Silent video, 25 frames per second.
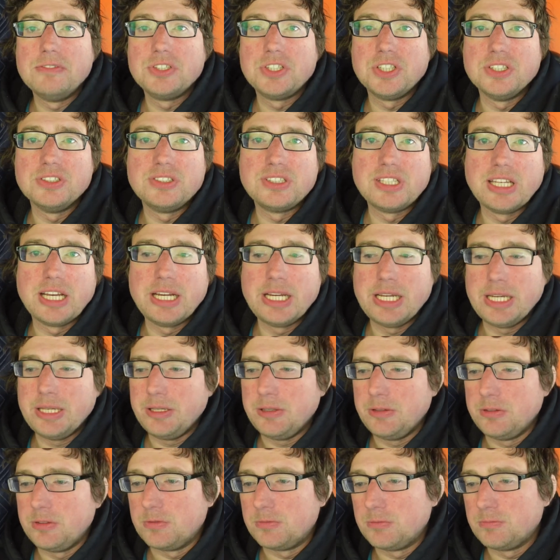since
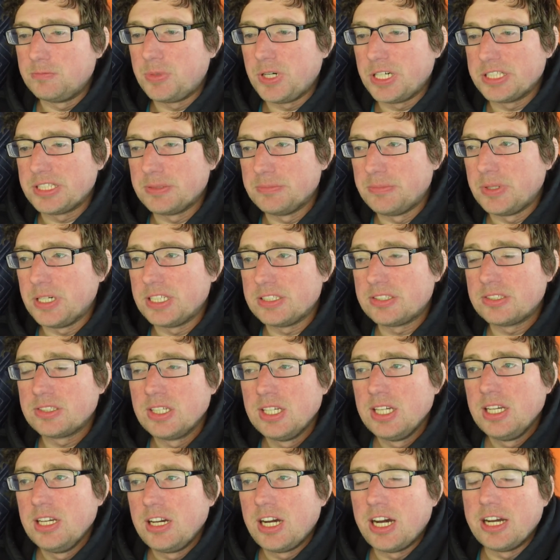I bought the bus,
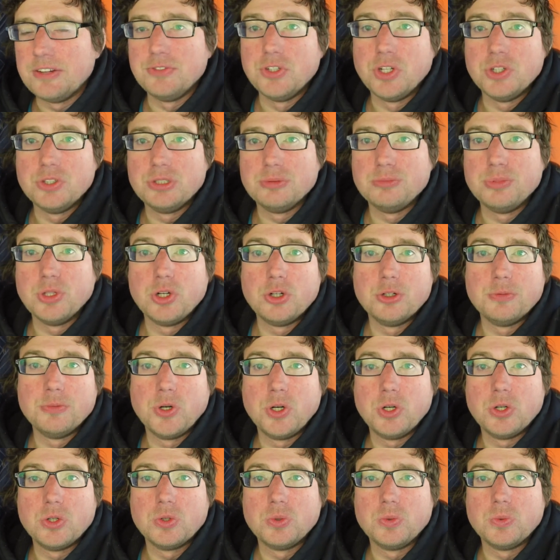I've known the blower
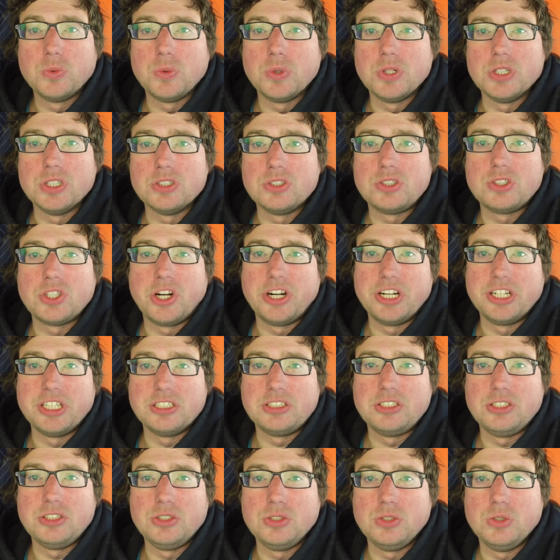motor was starting
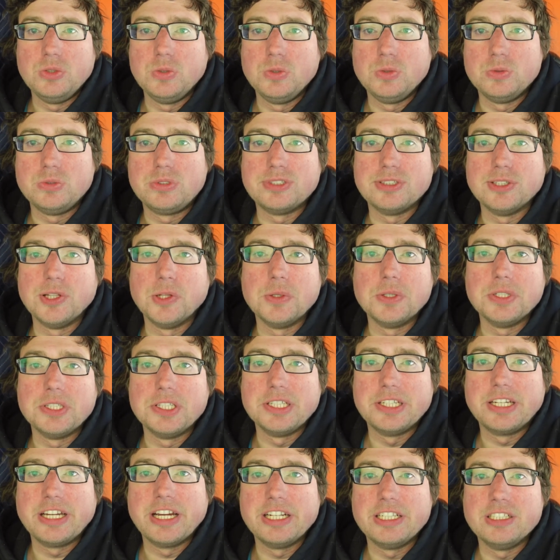to
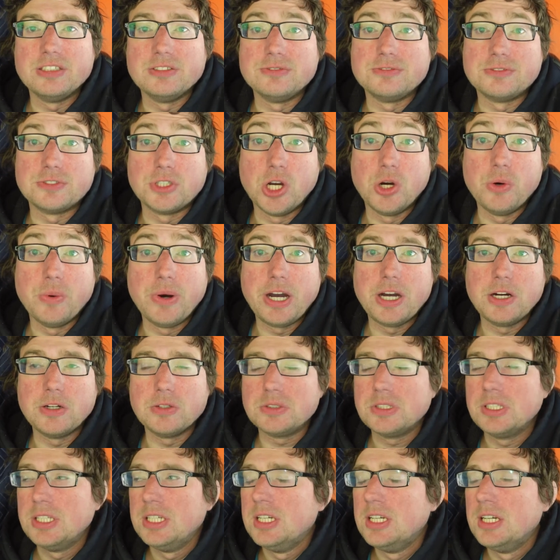slowly kind of go
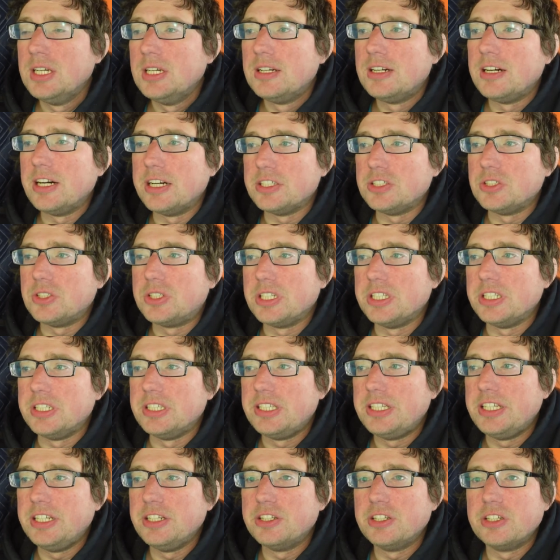out. You could
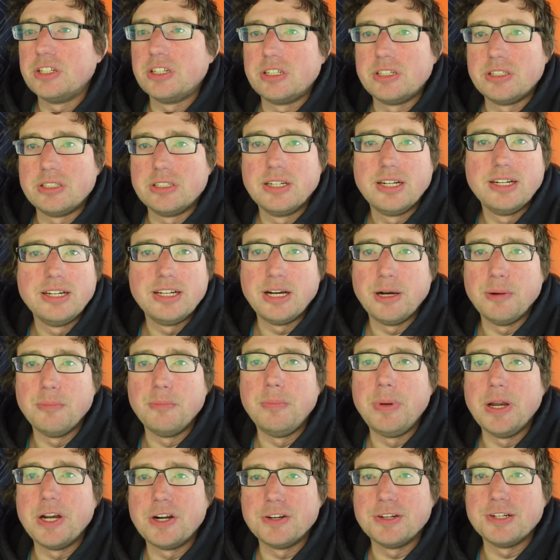hear a
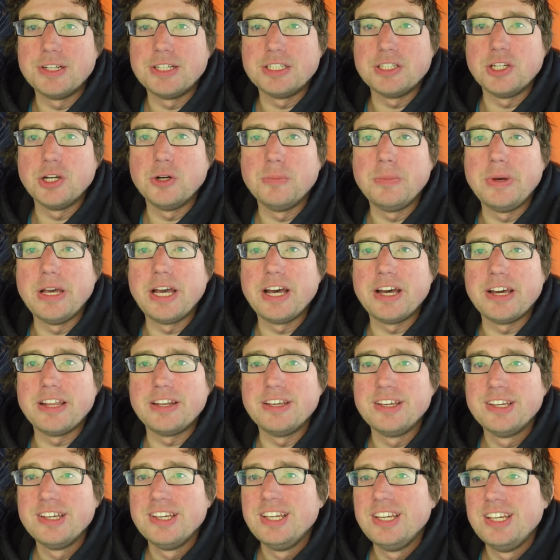bearing go
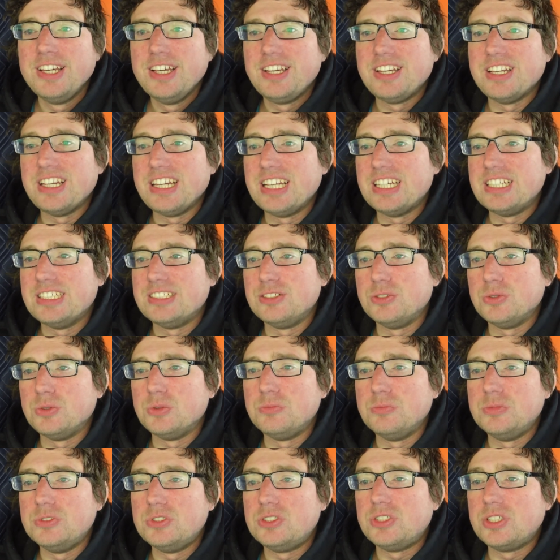bad, and it
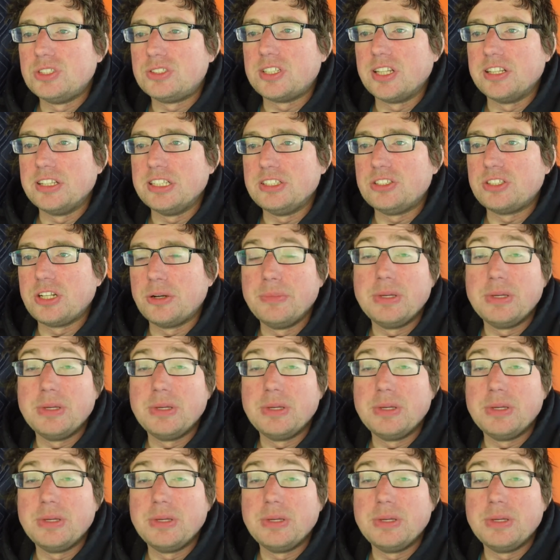would just suddenly start